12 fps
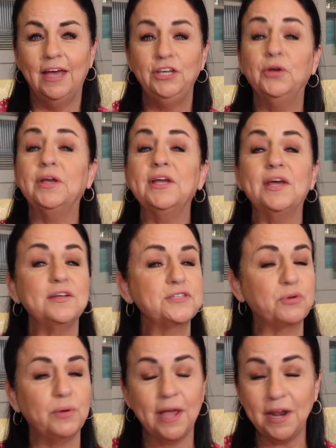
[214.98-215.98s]
You can get
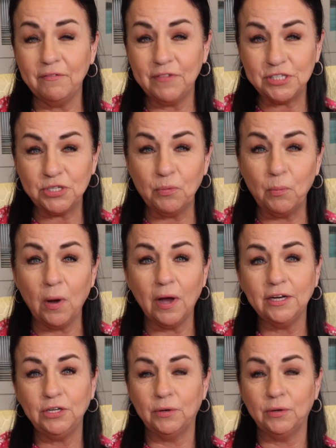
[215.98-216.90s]
as creative as you want.